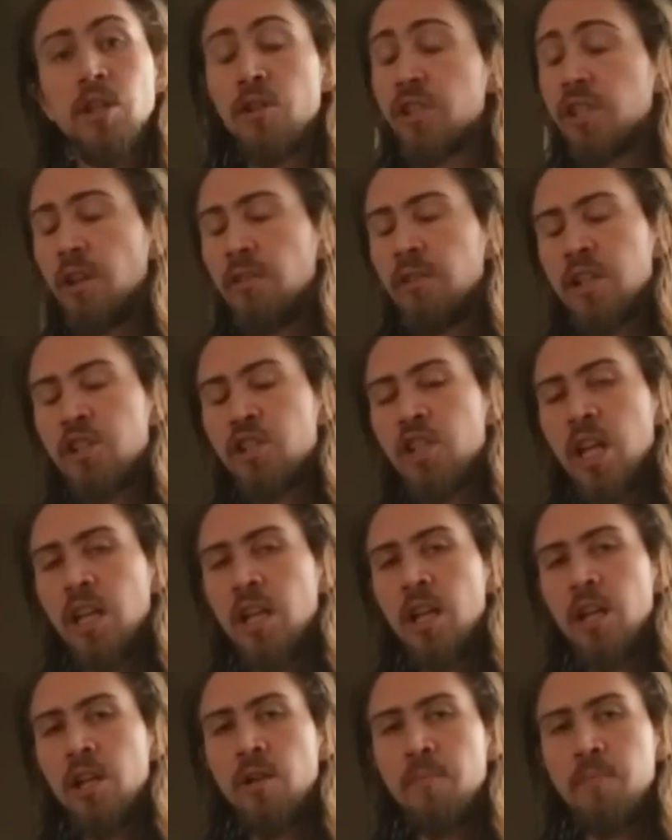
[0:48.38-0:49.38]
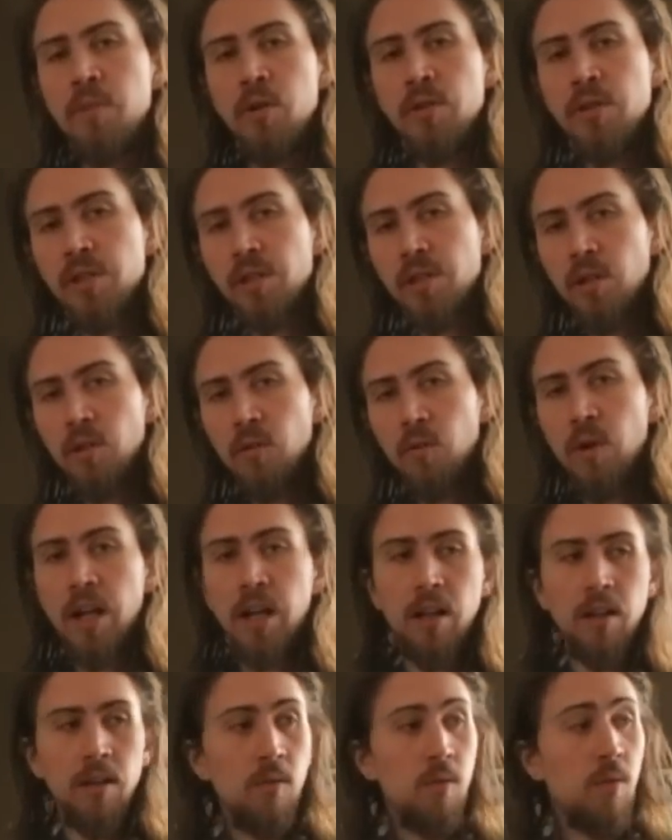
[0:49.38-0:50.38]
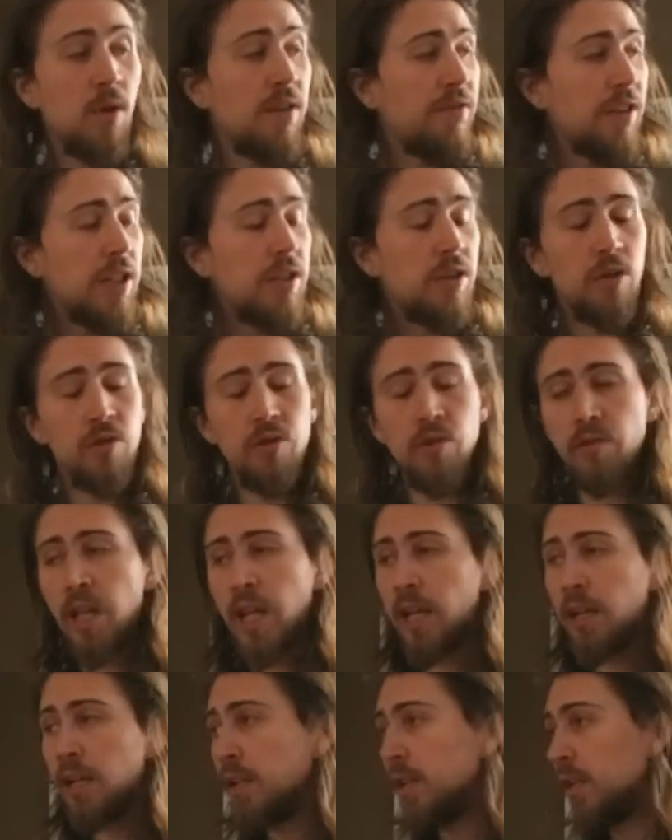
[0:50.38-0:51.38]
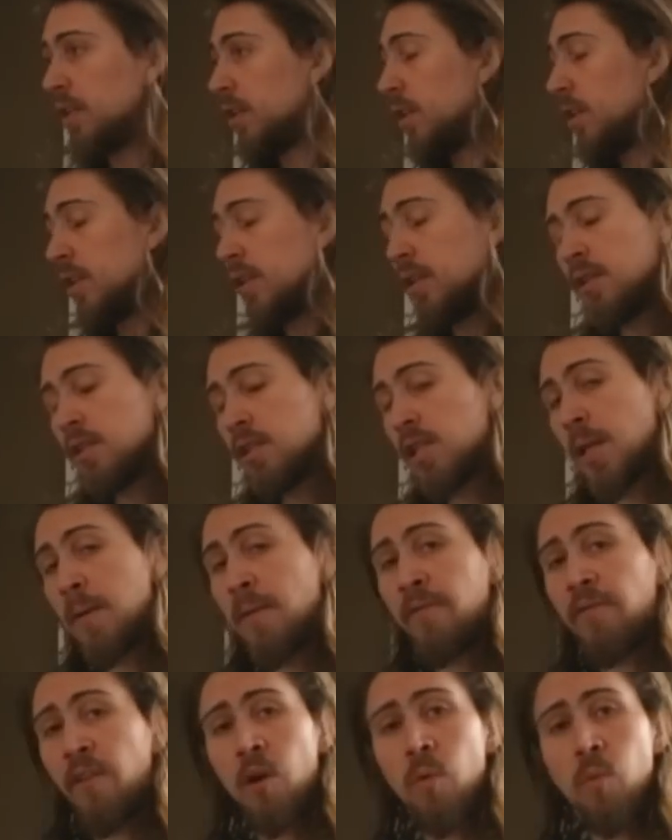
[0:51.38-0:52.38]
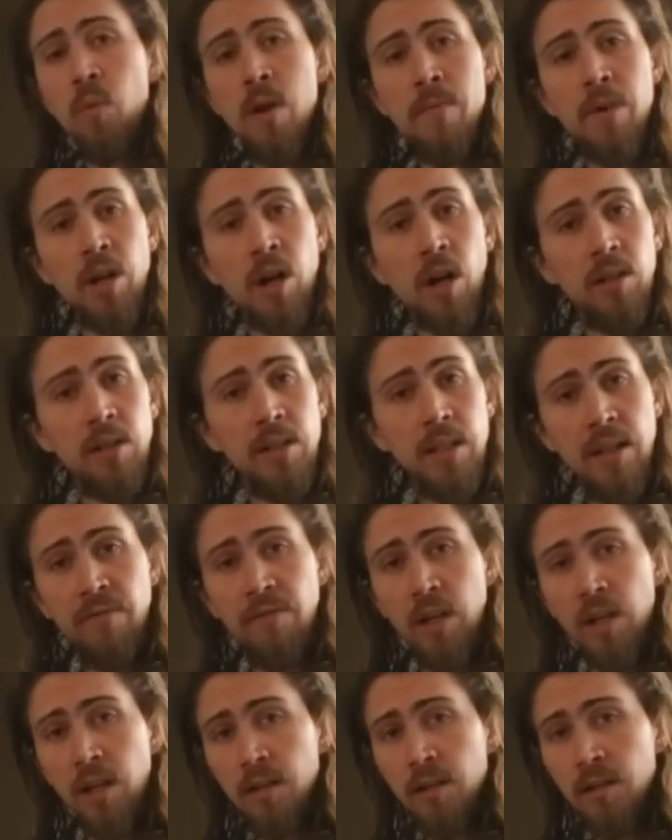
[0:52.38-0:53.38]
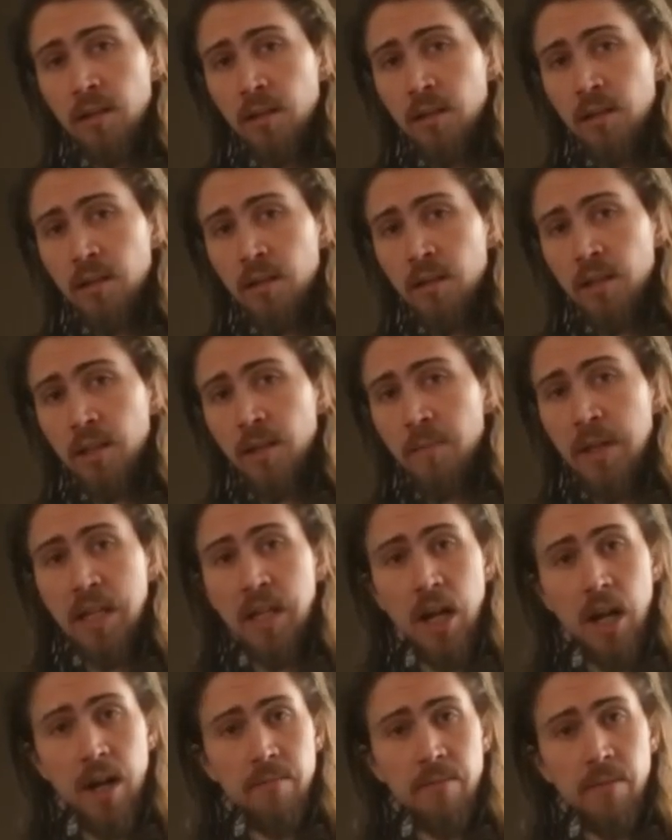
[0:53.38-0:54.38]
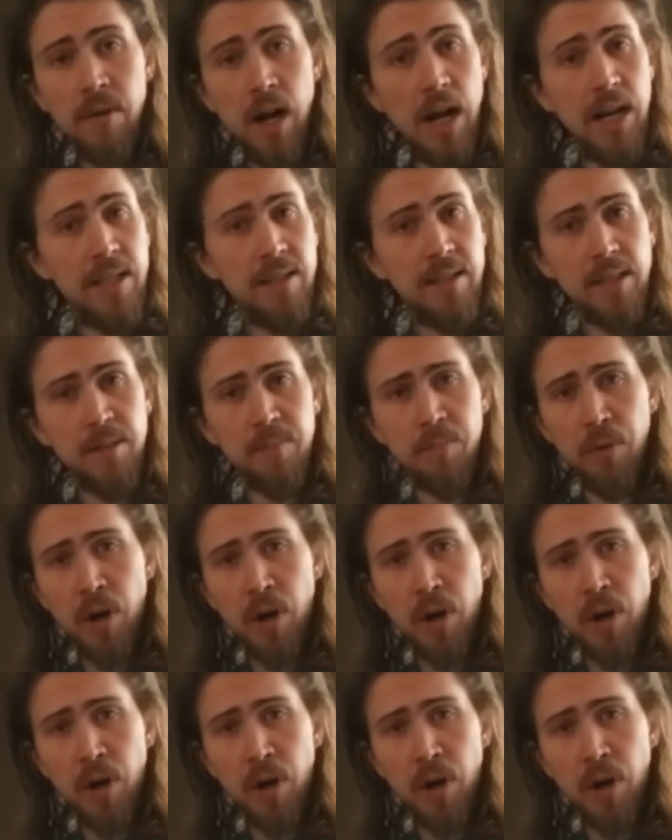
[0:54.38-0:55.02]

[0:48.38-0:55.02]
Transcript: You're still not shaking in your boots? Well, what if I told you that some of our women are leaving to become ISIS